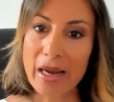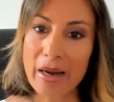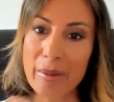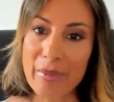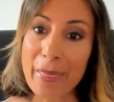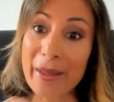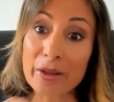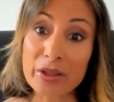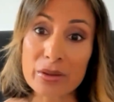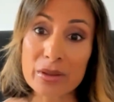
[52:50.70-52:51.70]
And
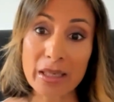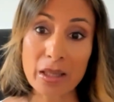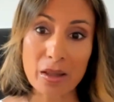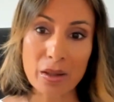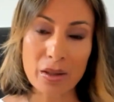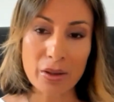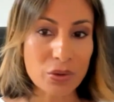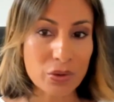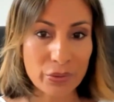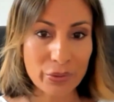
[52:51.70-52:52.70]
then using
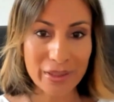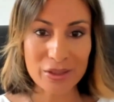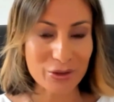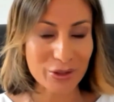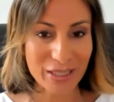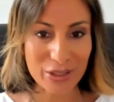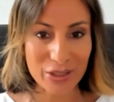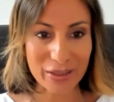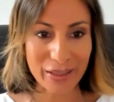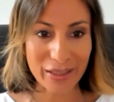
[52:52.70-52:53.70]
local really
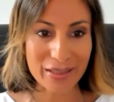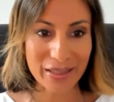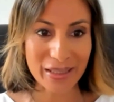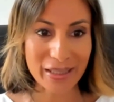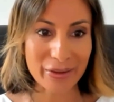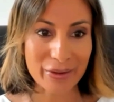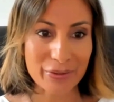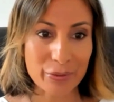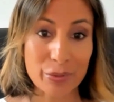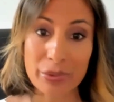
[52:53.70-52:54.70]
strategically to kind
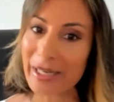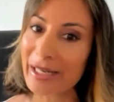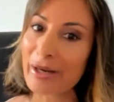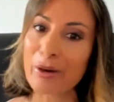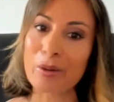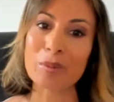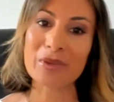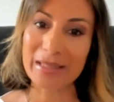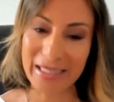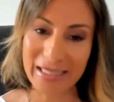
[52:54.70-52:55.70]
of bring home
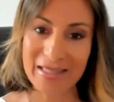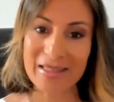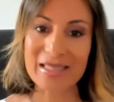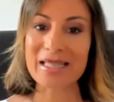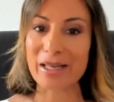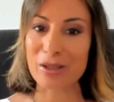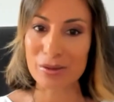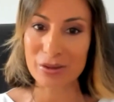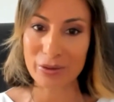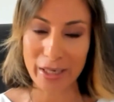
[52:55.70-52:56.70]
the leads and the
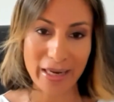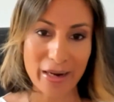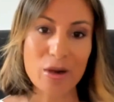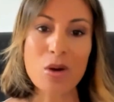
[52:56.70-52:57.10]
sales, right?